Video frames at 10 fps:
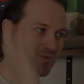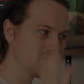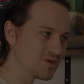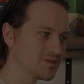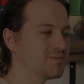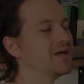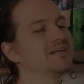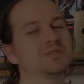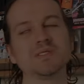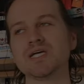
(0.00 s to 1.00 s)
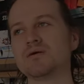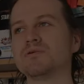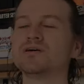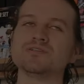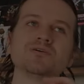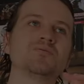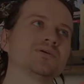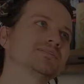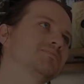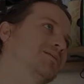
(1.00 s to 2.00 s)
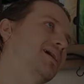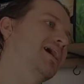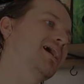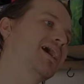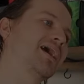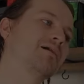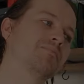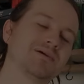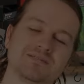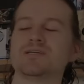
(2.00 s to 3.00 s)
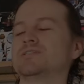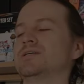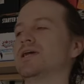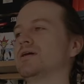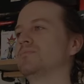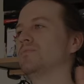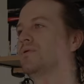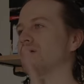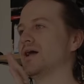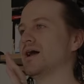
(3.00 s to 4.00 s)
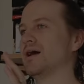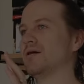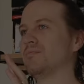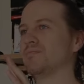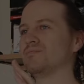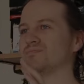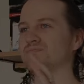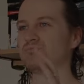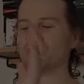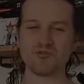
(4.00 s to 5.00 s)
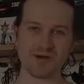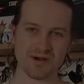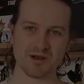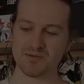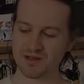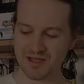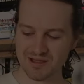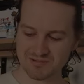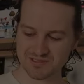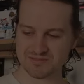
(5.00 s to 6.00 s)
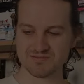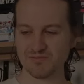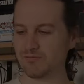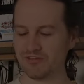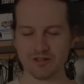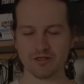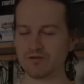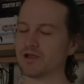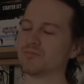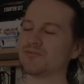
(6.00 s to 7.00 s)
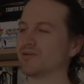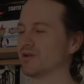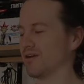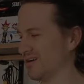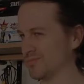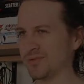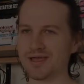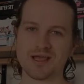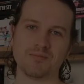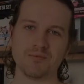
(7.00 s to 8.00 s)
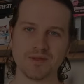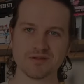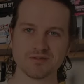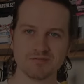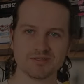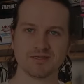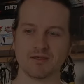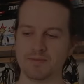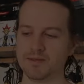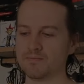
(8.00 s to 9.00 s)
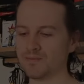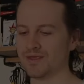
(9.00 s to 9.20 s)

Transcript: want to play a Switch game, or I don't want to play a PlayStation game before I go to bed. I'm just fiddling around on my phone and go, I'll play a couple minutes of this game here.